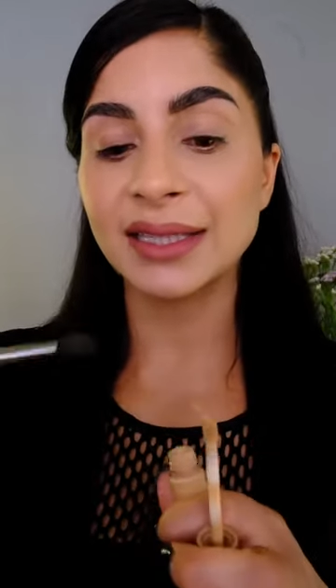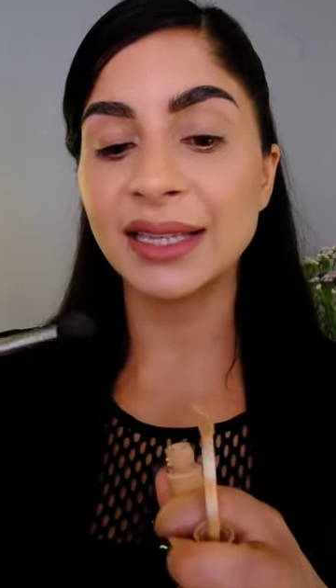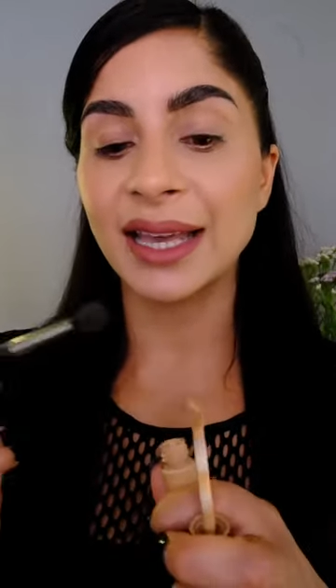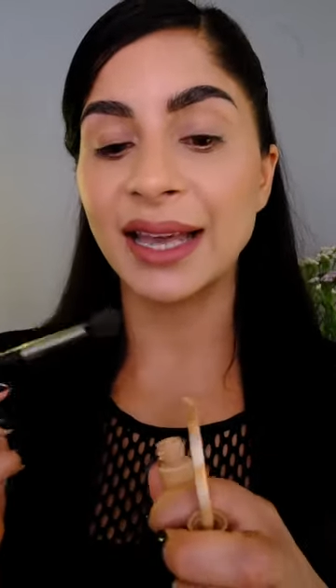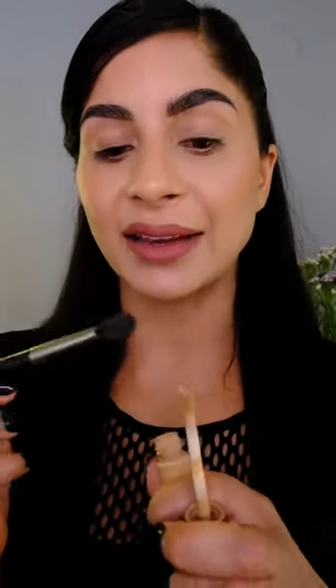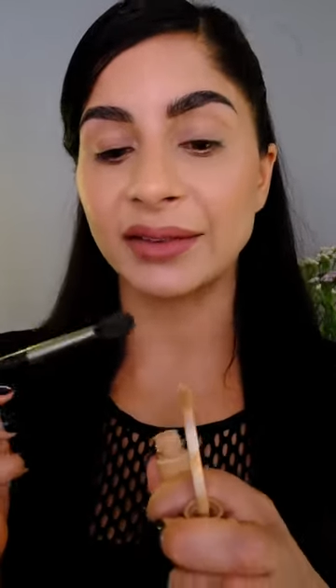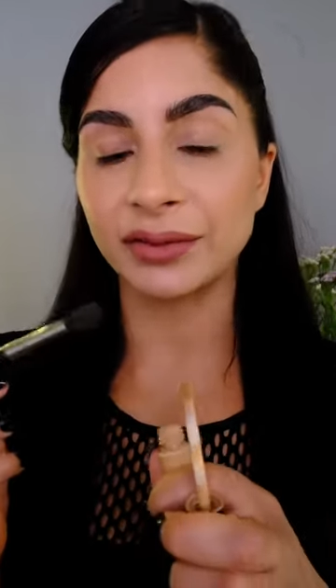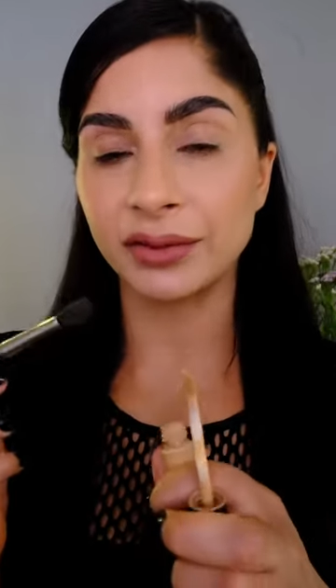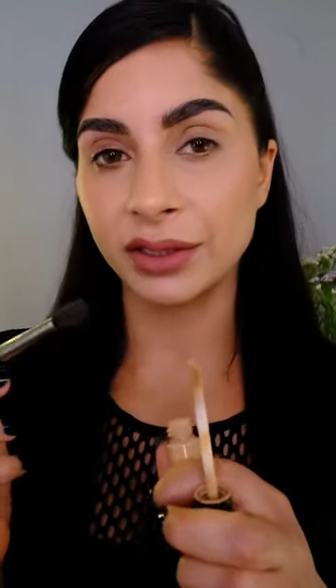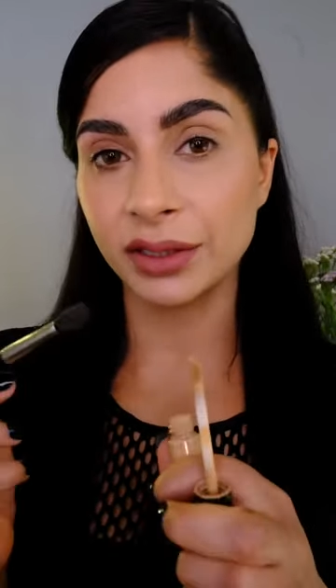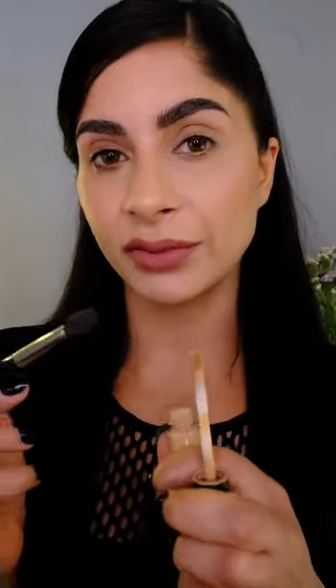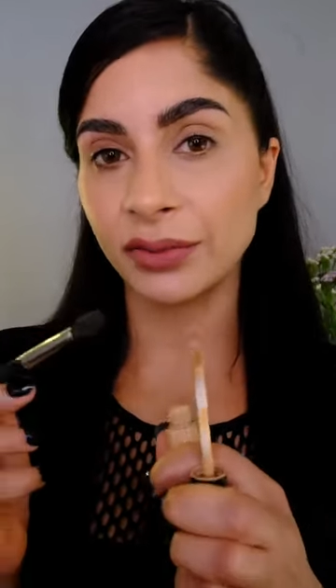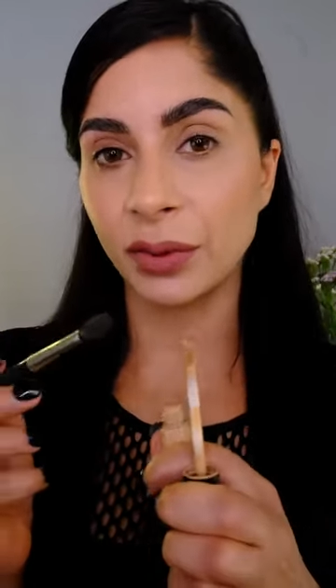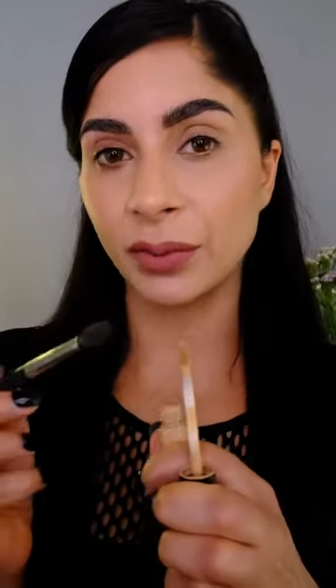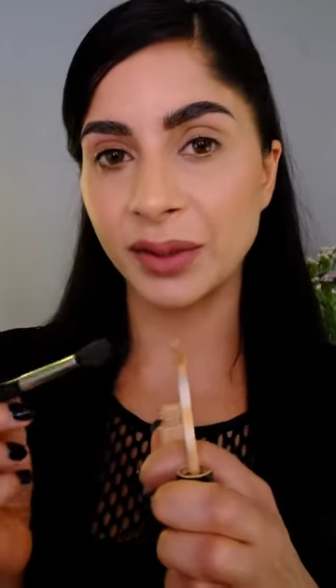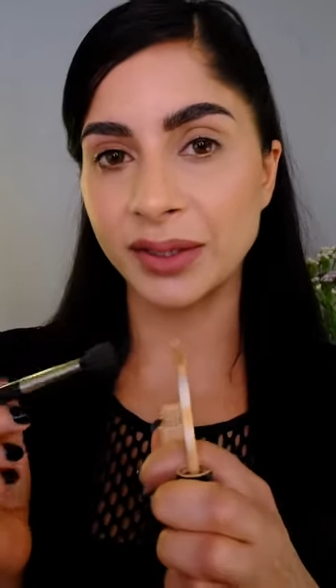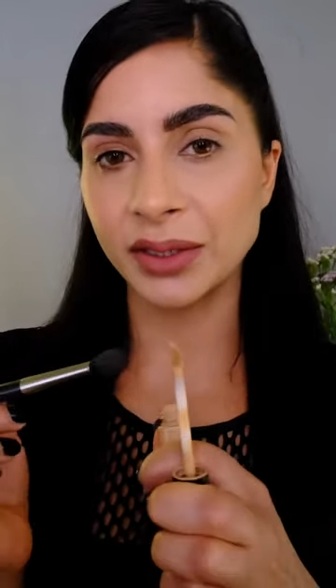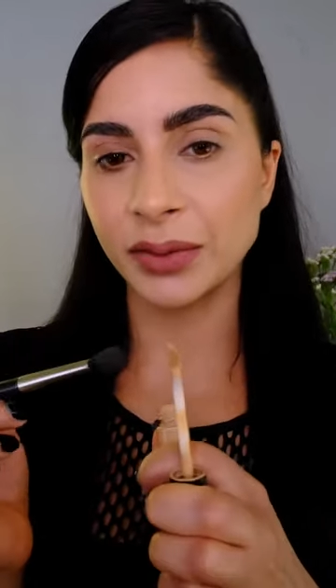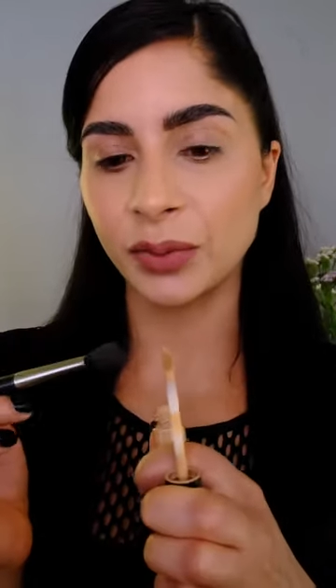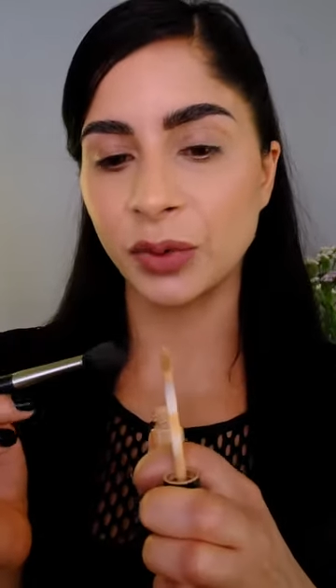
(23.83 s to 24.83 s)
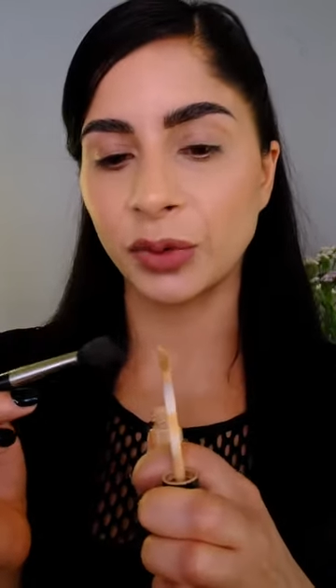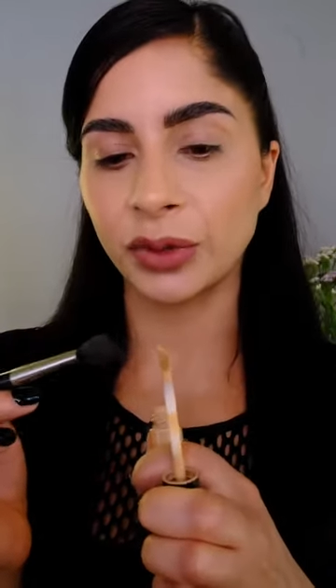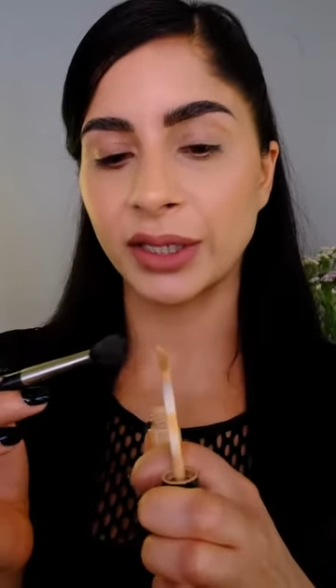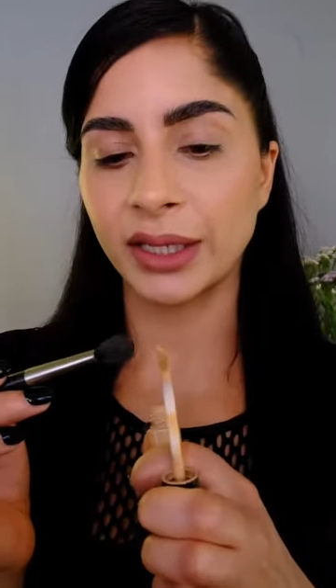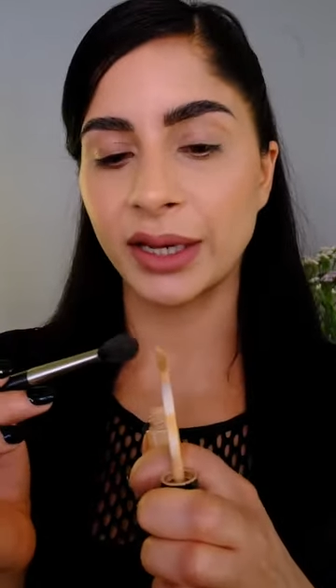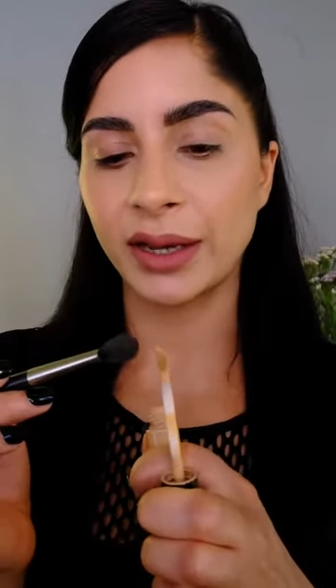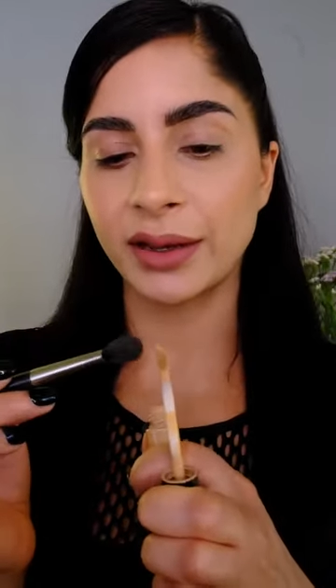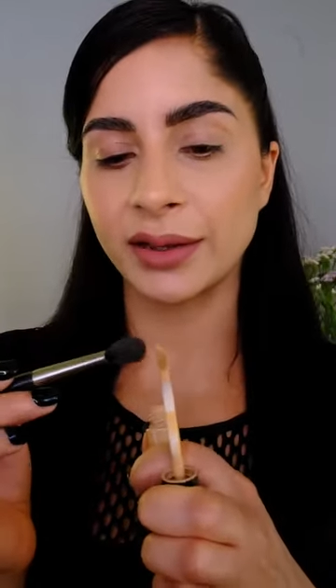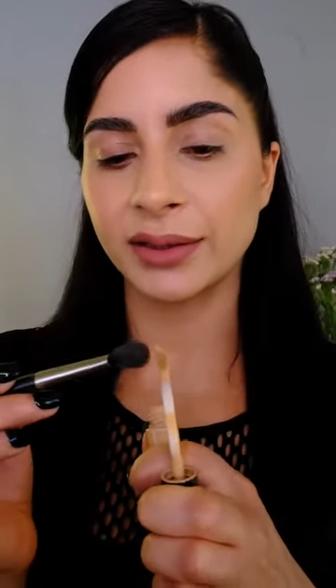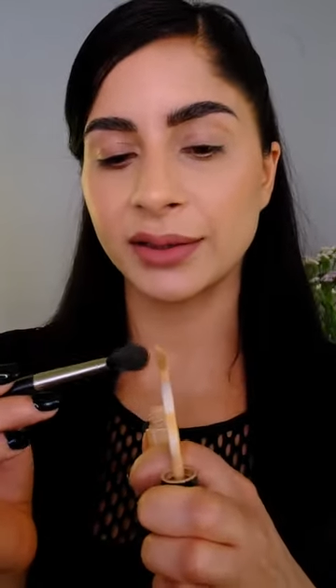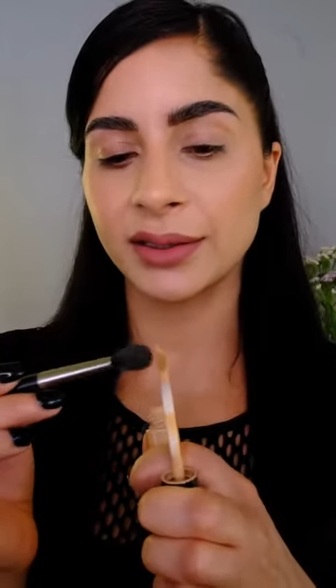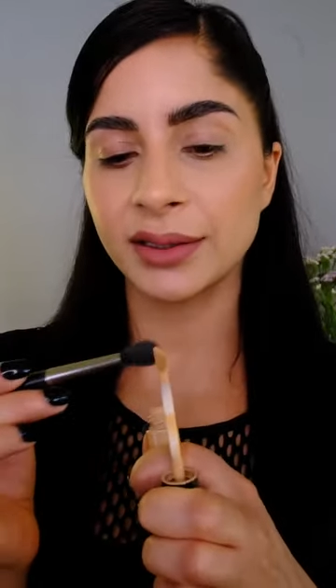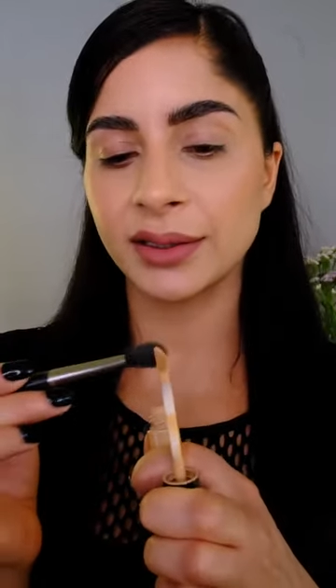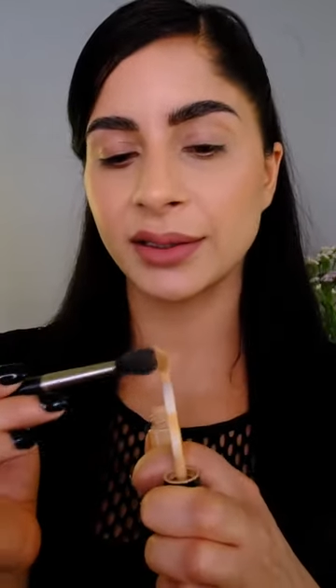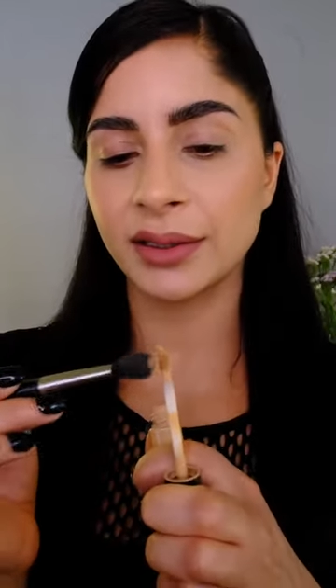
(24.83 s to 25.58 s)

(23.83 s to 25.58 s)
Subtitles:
canvas for my smoky eyes.